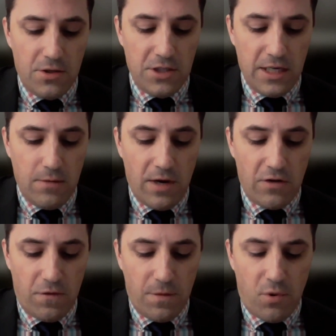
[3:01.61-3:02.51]
Energy
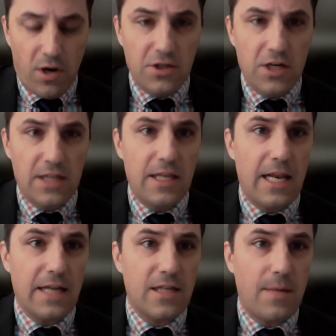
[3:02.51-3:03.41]
Retrofit Project.
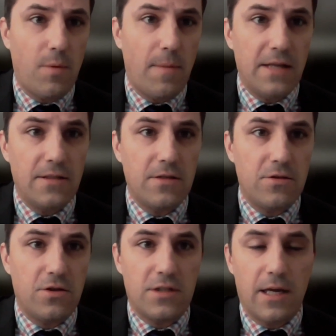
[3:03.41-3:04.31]
In the next couple months,
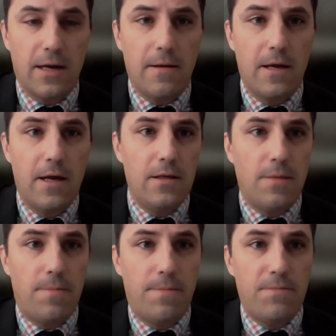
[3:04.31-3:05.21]
it's just uh,
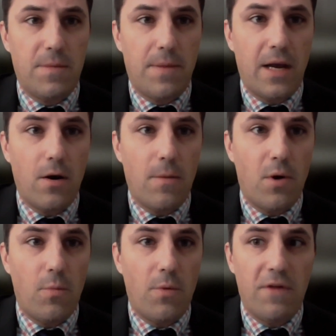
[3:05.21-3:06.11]
dependent
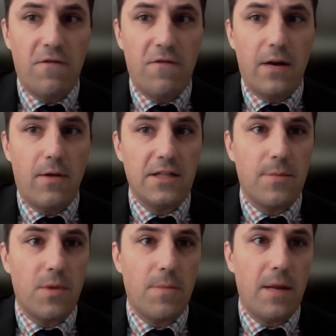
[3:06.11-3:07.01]
upon when we finalize
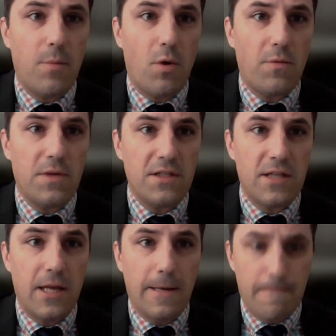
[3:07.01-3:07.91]
some of the paperwork with the
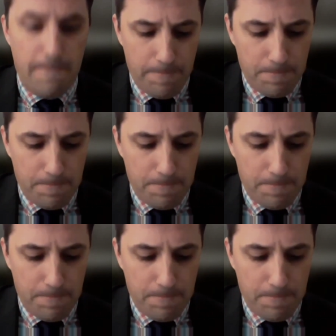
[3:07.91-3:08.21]
state.